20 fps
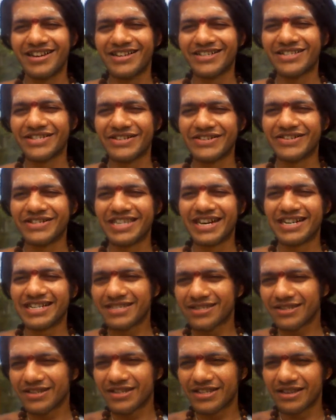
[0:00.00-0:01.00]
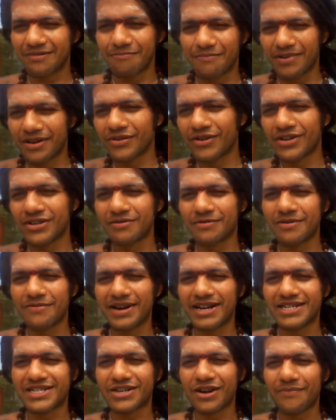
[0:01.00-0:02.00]
So that is going to be
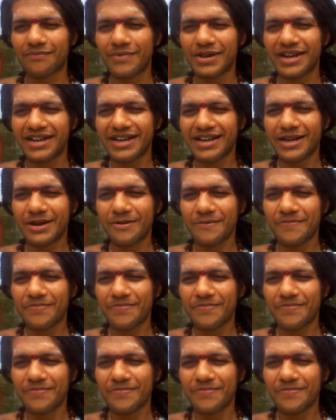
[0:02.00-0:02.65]
my topic.